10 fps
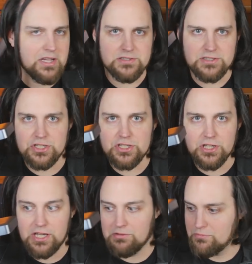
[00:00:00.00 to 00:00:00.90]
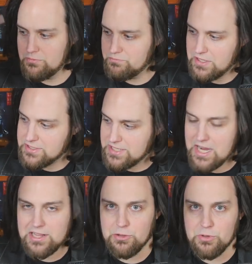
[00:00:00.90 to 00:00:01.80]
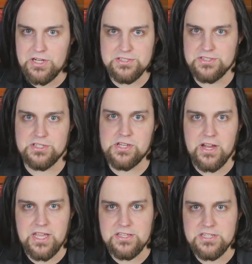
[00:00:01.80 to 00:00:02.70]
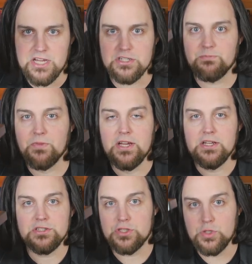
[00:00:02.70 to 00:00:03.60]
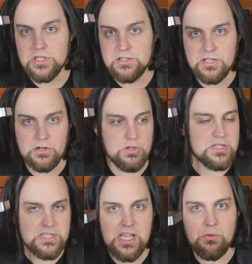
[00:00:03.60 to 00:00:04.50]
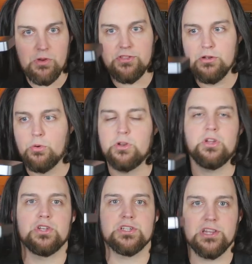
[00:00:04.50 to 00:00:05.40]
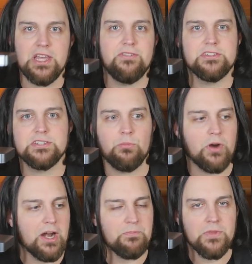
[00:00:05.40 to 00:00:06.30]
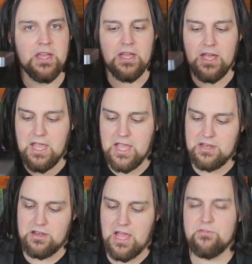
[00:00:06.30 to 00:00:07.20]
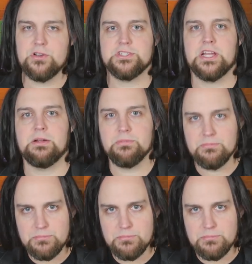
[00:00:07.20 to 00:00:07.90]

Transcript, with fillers: essentially exactly what it is. It's a docking station. So you can, you know, you can take it with you or you can just leave it somewhere and have your setup,